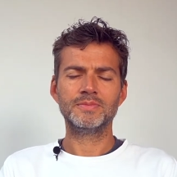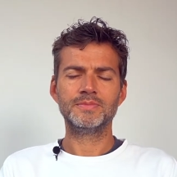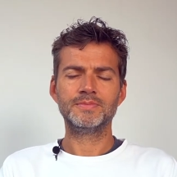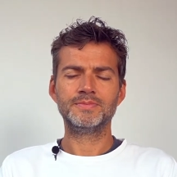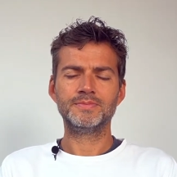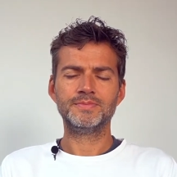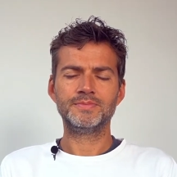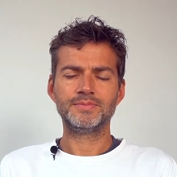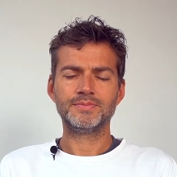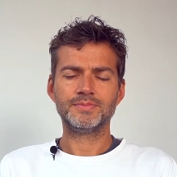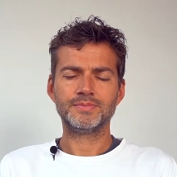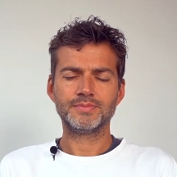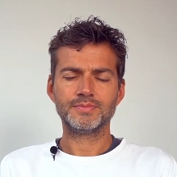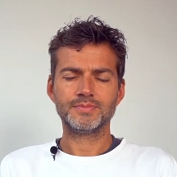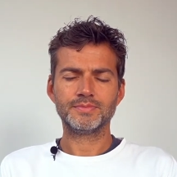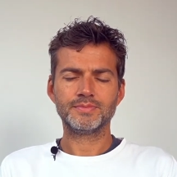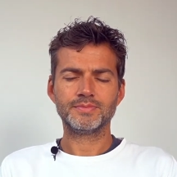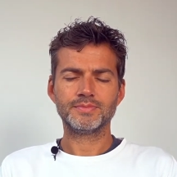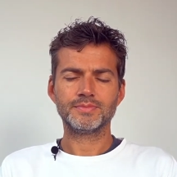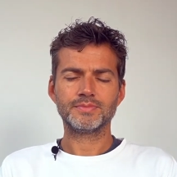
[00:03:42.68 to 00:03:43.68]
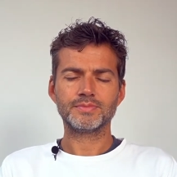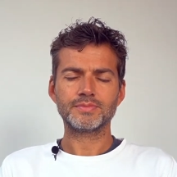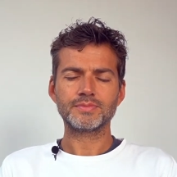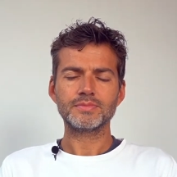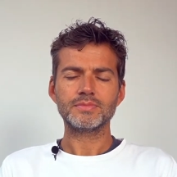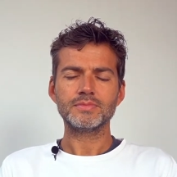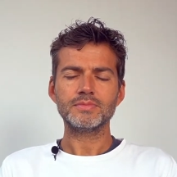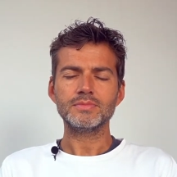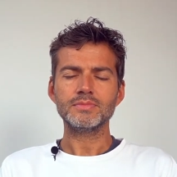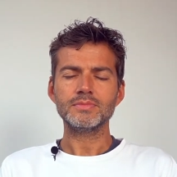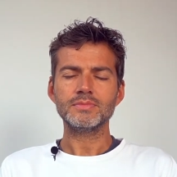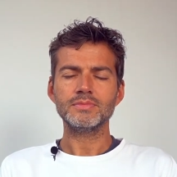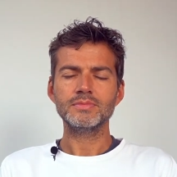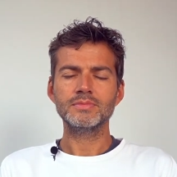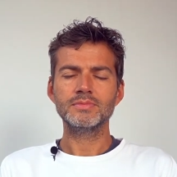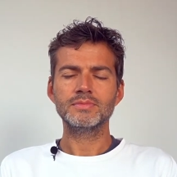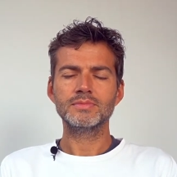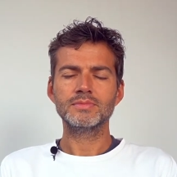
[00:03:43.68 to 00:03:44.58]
Nothing is said.